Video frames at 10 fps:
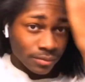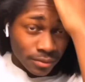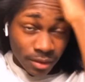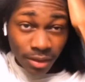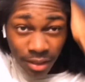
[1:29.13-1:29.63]

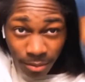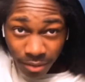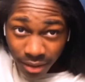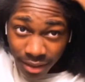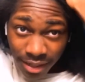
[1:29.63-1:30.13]
keep
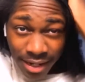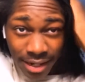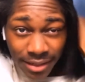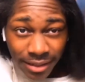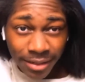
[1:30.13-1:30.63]
it
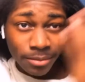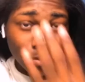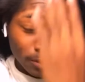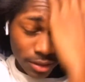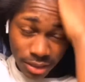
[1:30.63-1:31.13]
goddamn
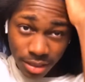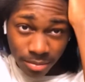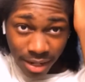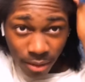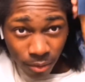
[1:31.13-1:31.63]
moist, keep
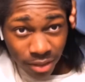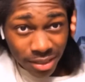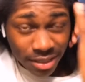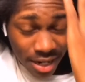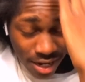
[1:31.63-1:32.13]
that one
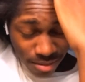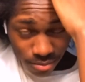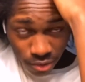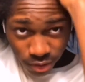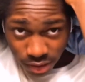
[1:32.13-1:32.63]
side moist.